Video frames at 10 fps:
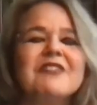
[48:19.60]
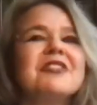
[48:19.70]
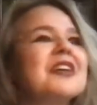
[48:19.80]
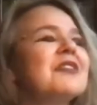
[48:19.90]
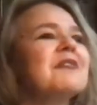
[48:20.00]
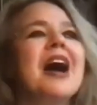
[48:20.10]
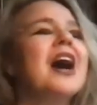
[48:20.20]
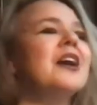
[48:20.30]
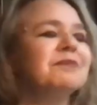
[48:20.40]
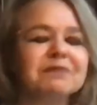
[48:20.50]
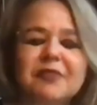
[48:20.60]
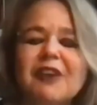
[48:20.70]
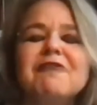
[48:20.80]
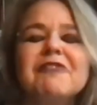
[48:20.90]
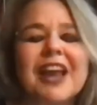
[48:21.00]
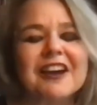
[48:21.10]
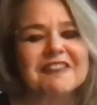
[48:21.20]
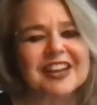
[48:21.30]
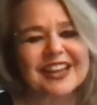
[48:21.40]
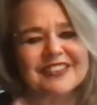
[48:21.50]
the um
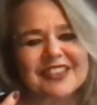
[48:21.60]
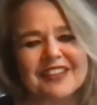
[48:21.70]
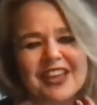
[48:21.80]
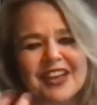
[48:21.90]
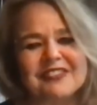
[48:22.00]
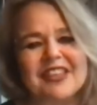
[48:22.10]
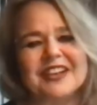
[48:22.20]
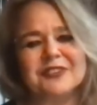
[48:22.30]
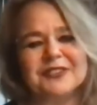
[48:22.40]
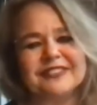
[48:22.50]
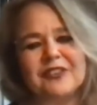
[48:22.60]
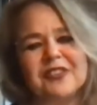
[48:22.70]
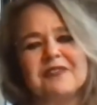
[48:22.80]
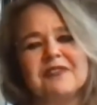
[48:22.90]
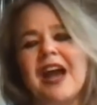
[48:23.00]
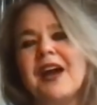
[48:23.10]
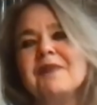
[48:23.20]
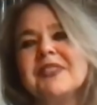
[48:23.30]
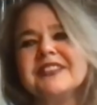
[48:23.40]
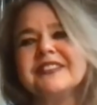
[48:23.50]
flowering and and and then also they i
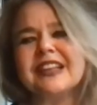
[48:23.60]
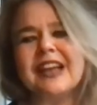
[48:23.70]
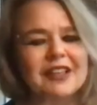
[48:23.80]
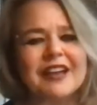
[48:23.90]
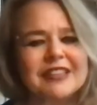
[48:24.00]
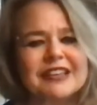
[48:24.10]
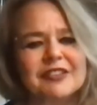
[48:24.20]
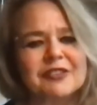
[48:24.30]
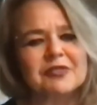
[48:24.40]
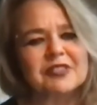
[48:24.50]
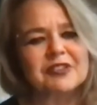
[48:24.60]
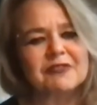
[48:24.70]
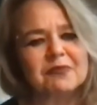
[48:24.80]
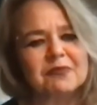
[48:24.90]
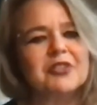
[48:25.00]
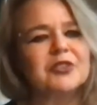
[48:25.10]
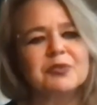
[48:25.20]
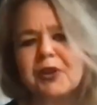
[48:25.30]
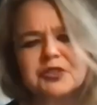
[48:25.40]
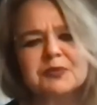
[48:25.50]
mean the i, I think the, the those
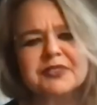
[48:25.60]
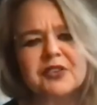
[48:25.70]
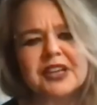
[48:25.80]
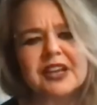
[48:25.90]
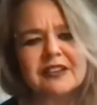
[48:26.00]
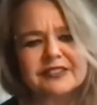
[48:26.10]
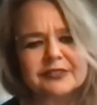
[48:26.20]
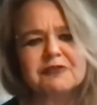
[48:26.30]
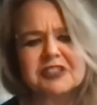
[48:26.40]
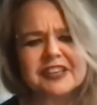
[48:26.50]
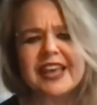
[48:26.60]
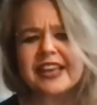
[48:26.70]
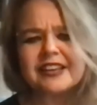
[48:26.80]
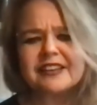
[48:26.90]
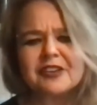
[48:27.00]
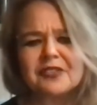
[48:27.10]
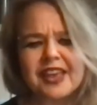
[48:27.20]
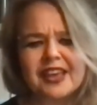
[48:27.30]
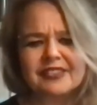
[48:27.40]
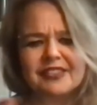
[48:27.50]
blossoms only last for a day don't
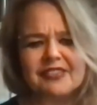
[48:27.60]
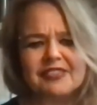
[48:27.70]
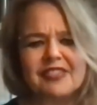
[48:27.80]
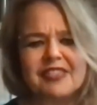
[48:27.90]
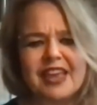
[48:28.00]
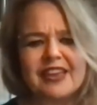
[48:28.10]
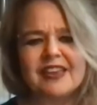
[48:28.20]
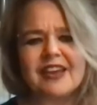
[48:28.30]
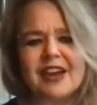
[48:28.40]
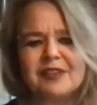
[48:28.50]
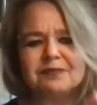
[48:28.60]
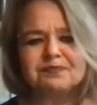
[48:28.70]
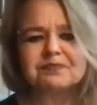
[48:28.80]
they and then they um